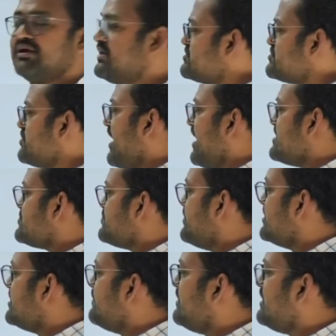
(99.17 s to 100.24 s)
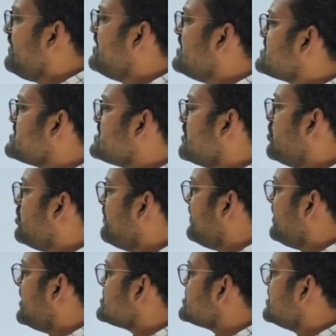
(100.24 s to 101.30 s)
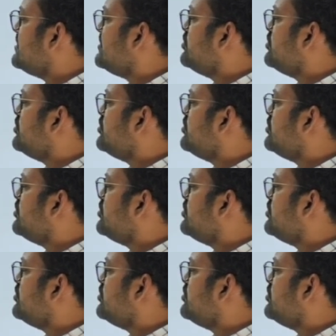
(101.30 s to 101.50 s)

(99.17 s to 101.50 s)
So as per the previous notification,